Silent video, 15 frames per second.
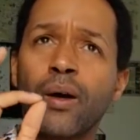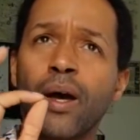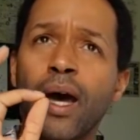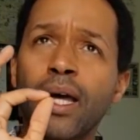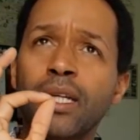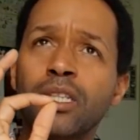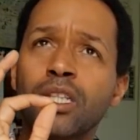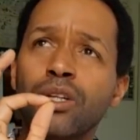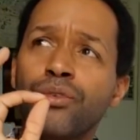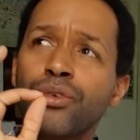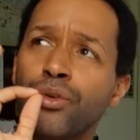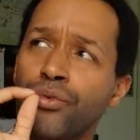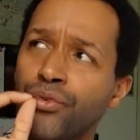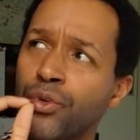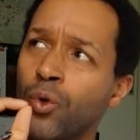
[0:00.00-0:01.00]
And if
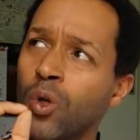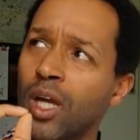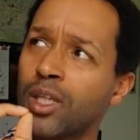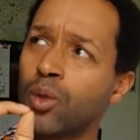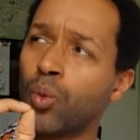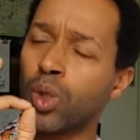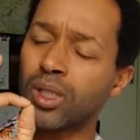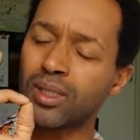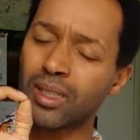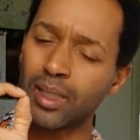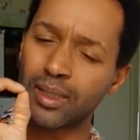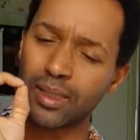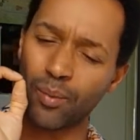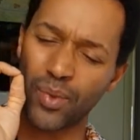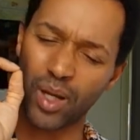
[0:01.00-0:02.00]
you feel like you want to say
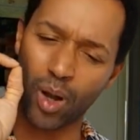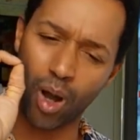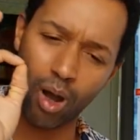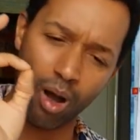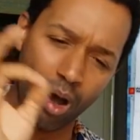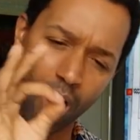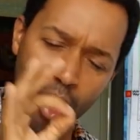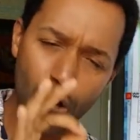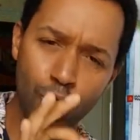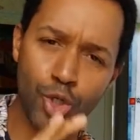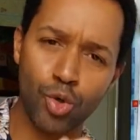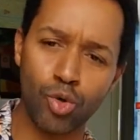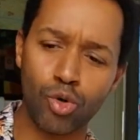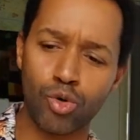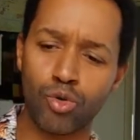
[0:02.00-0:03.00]
something harsh
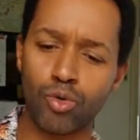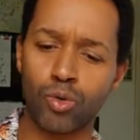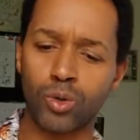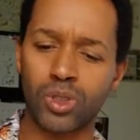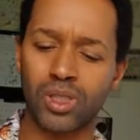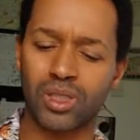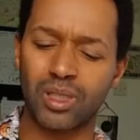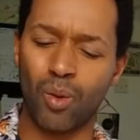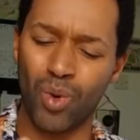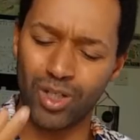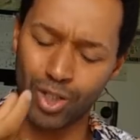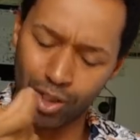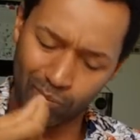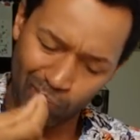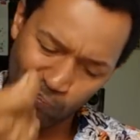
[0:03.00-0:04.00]
or cruel to someone,
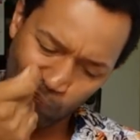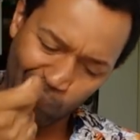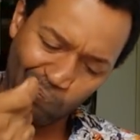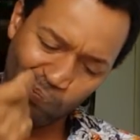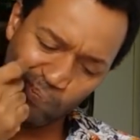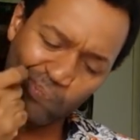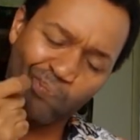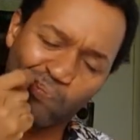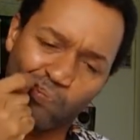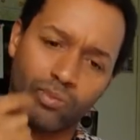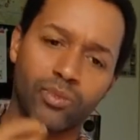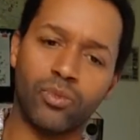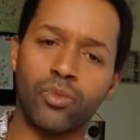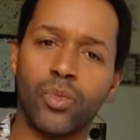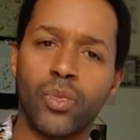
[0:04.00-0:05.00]
just
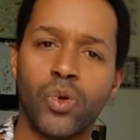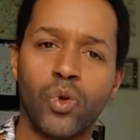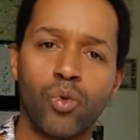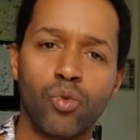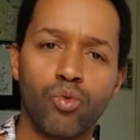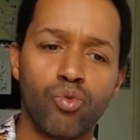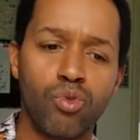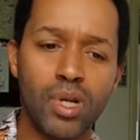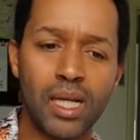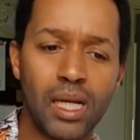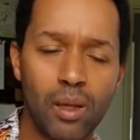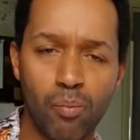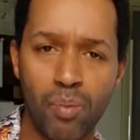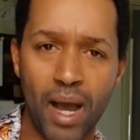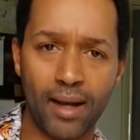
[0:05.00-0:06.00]
reel
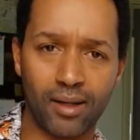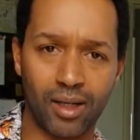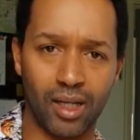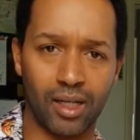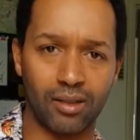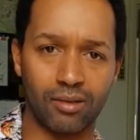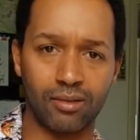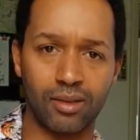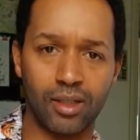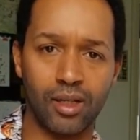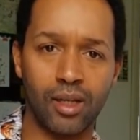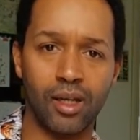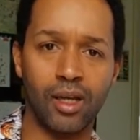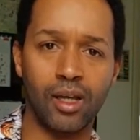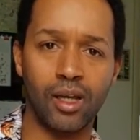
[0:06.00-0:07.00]
it back in
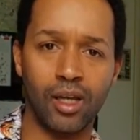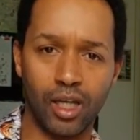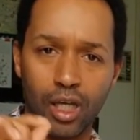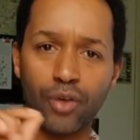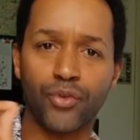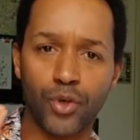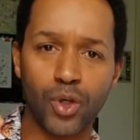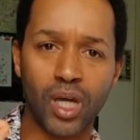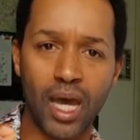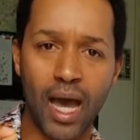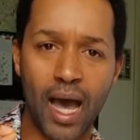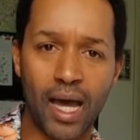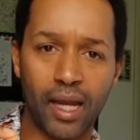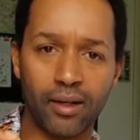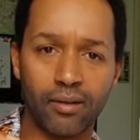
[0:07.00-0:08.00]
if you
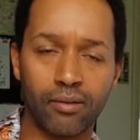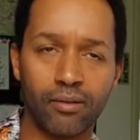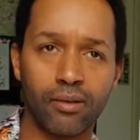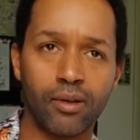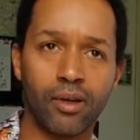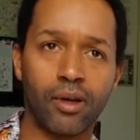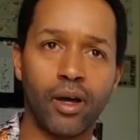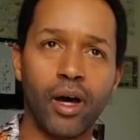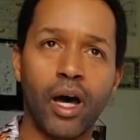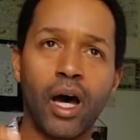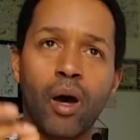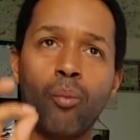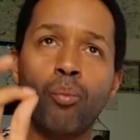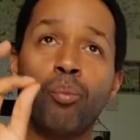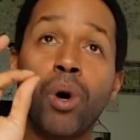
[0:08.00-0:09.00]
can.
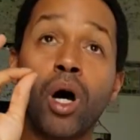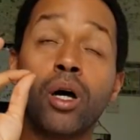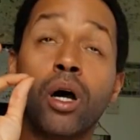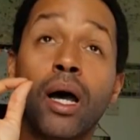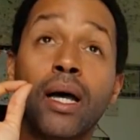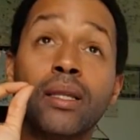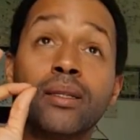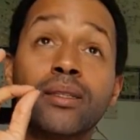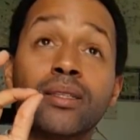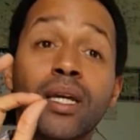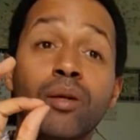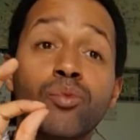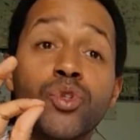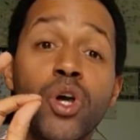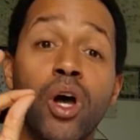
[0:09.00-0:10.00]
But at the
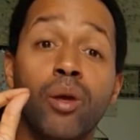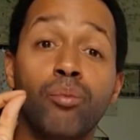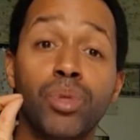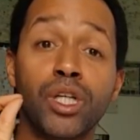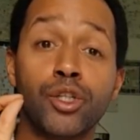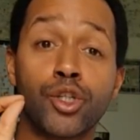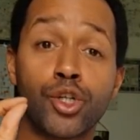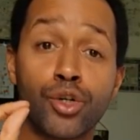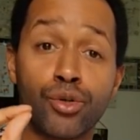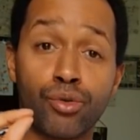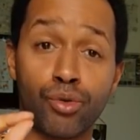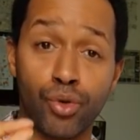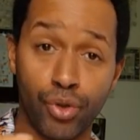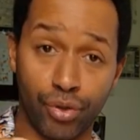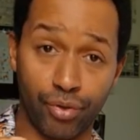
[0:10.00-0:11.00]
same time, be
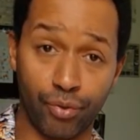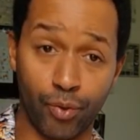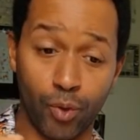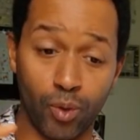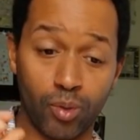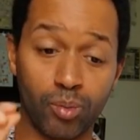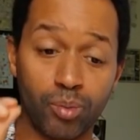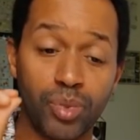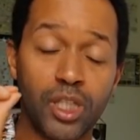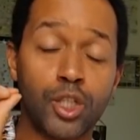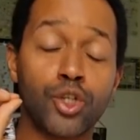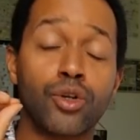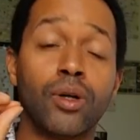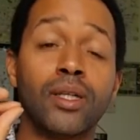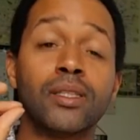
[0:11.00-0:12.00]
truthful, be
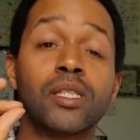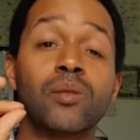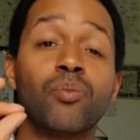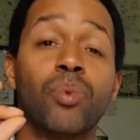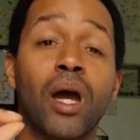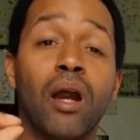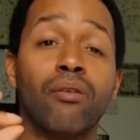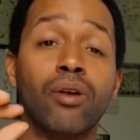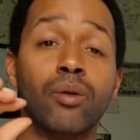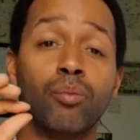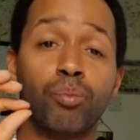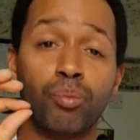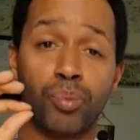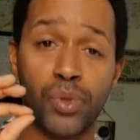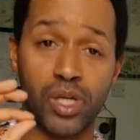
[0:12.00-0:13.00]
transparent,
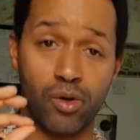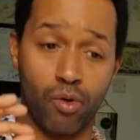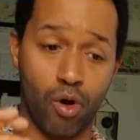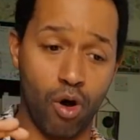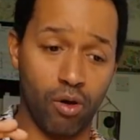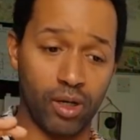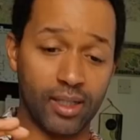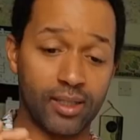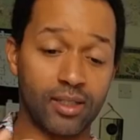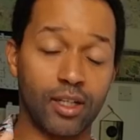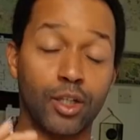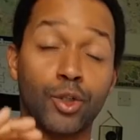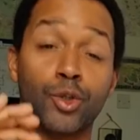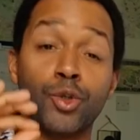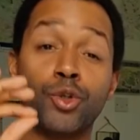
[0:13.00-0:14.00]
be honest,
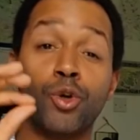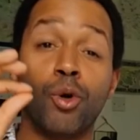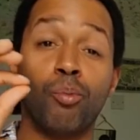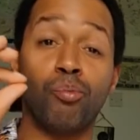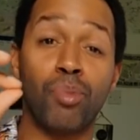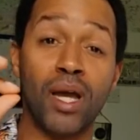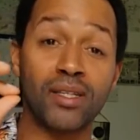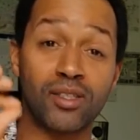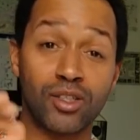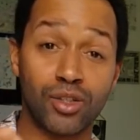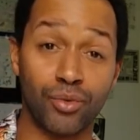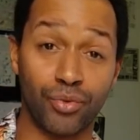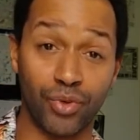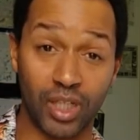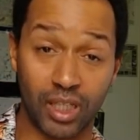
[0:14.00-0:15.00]
and do your best to
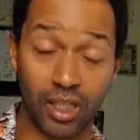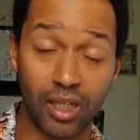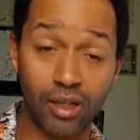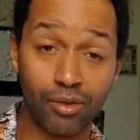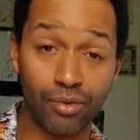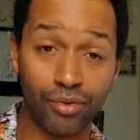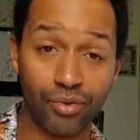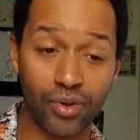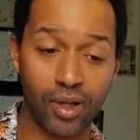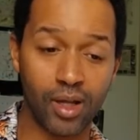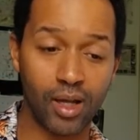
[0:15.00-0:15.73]
forgive.